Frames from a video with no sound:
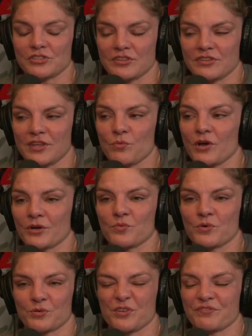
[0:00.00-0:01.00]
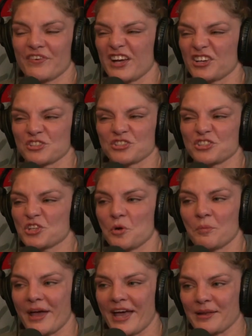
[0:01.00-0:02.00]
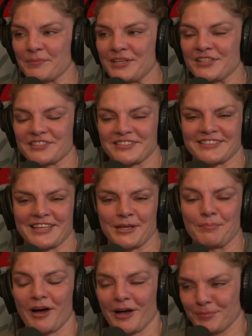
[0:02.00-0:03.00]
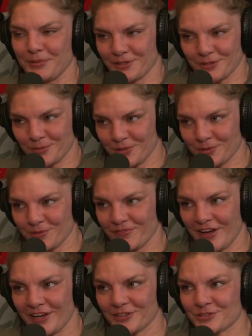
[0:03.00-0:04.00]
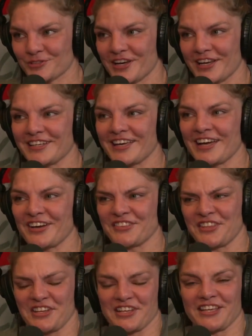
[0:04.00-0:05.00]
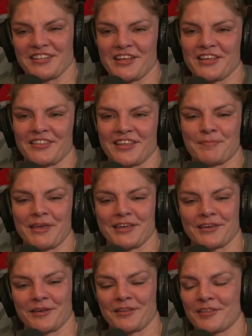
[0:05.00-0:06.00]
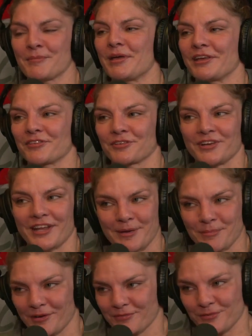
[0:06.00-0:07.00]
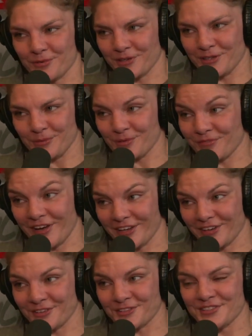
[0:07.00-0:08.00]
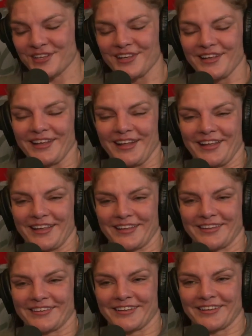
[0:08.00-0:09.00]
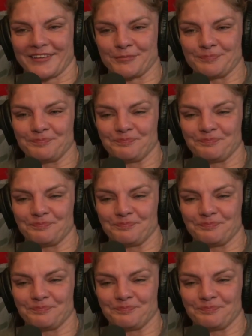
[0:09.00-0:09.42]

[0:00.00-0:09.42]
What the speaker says: want to work with fighters so bad, because it's like popular to work with fighters right now, and they make their name off of working with fighters. Yep. And